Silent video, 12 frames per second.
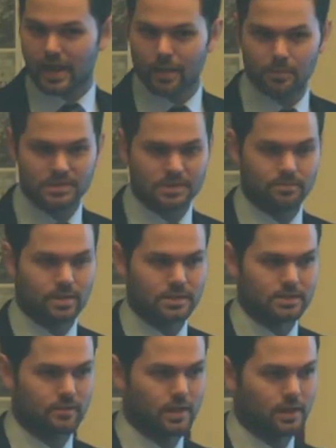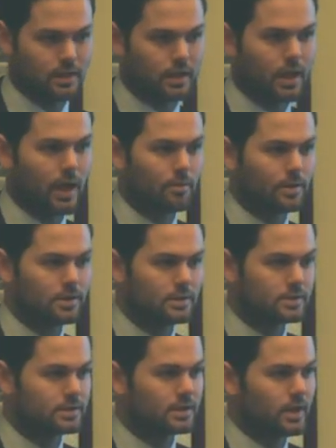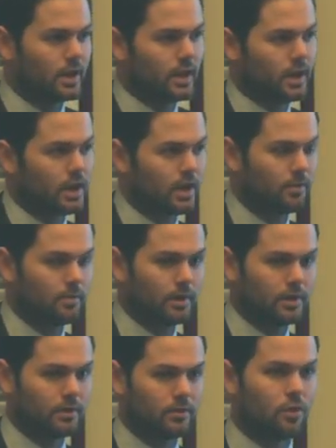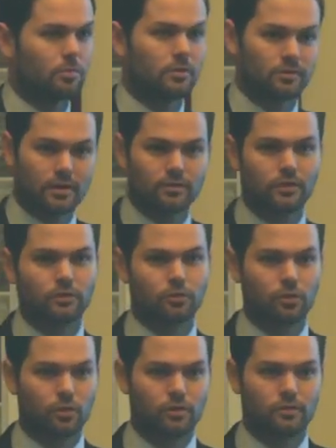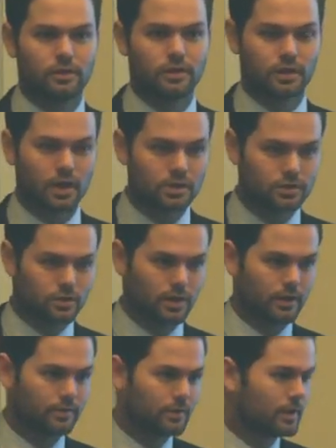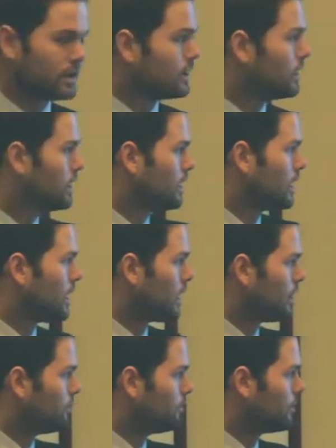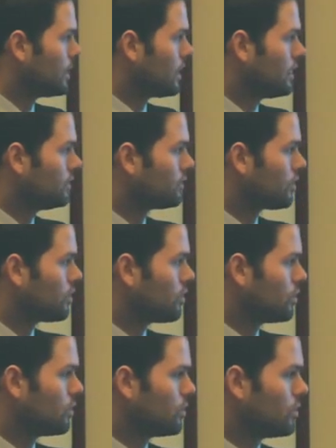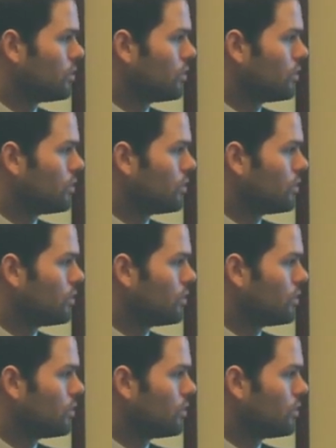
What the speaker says: happens in Pennsylvania. It happens in almost every school in the country. And so